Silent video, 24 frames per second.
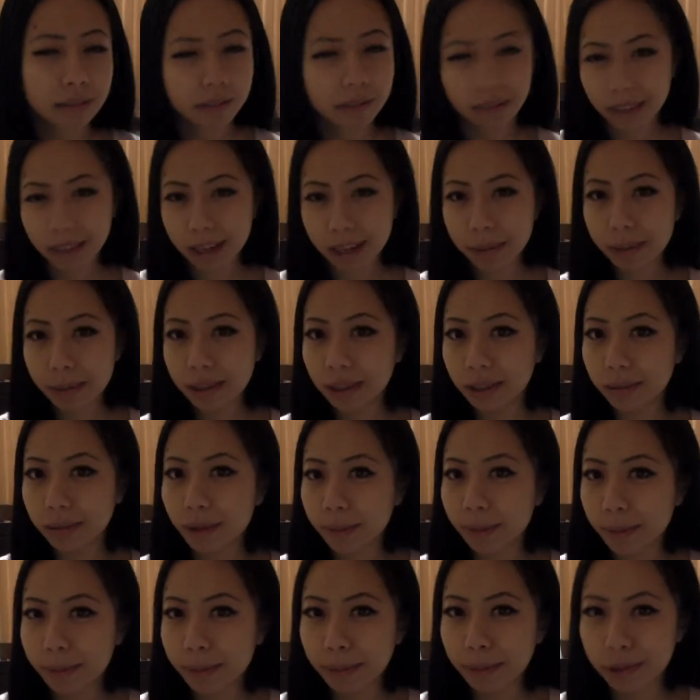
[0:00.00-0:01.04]
Think about the way
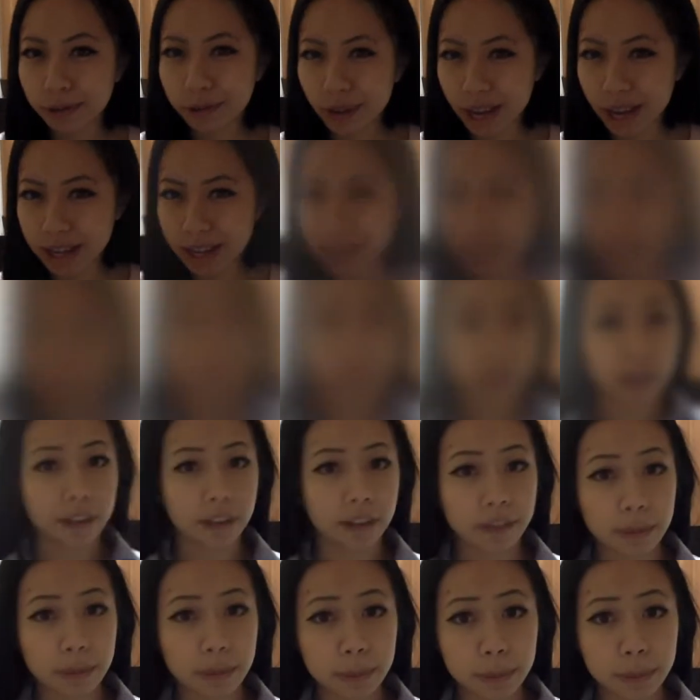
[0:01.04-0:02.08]
people dress. If
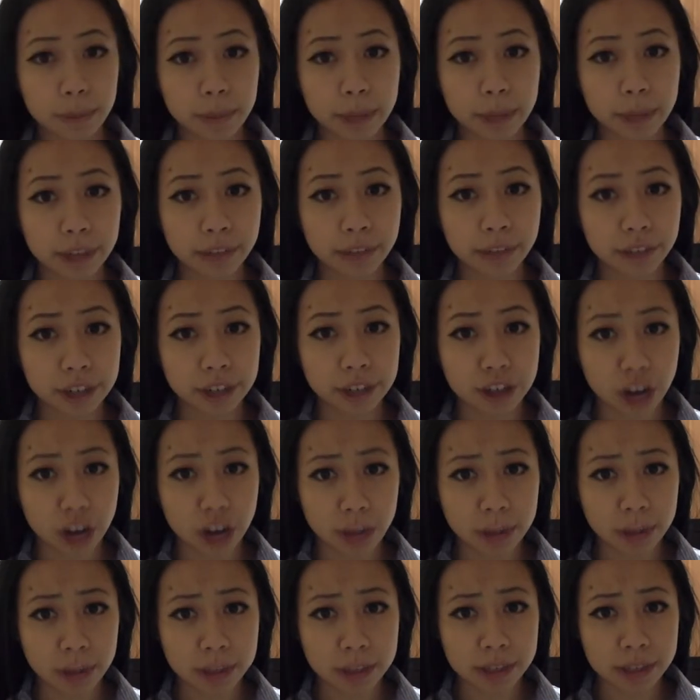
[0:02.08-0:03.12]
I'm preparing for a
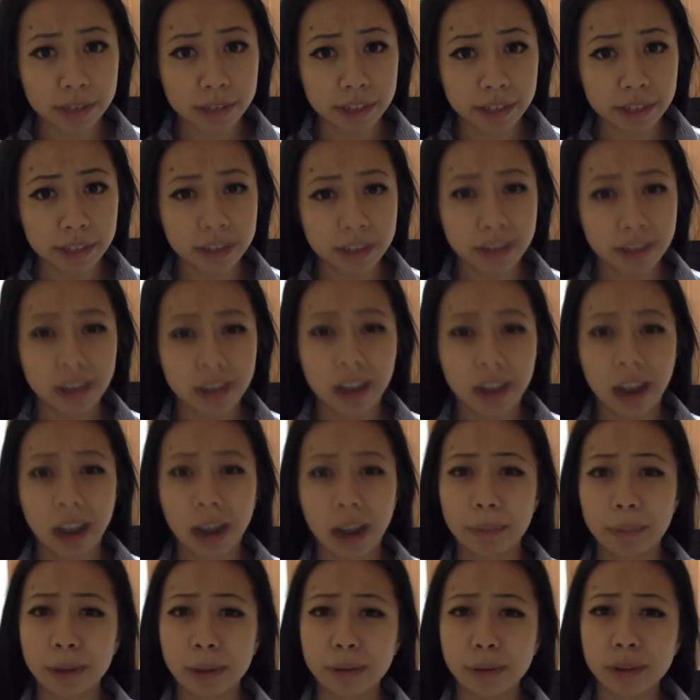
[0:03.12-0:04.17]
job interview, I
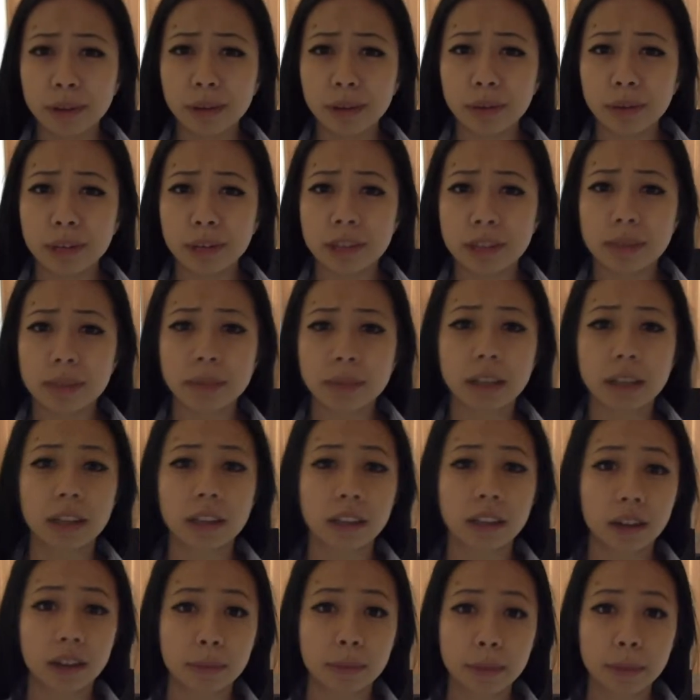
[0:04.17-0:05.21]
might want to wear something a
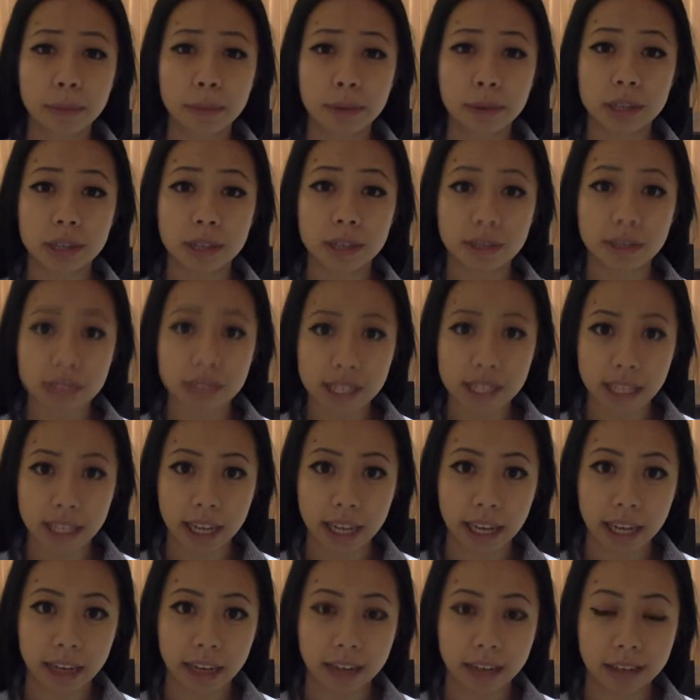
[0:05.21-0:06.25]
little bit more
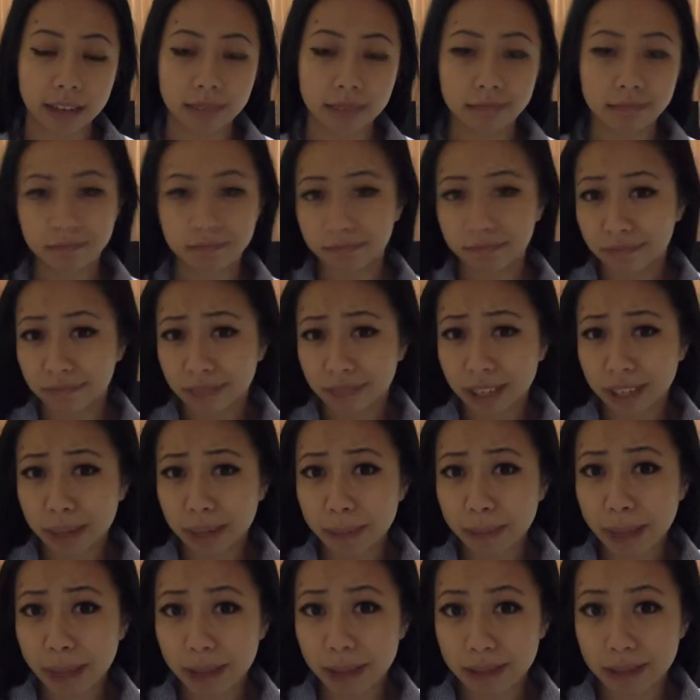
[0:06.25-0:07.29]
sophisticated, like a
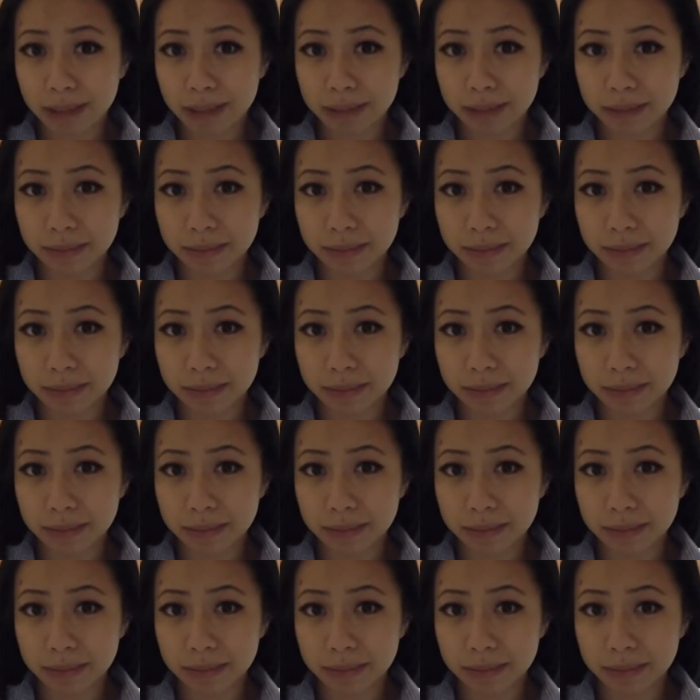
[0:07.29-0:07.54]
blouse.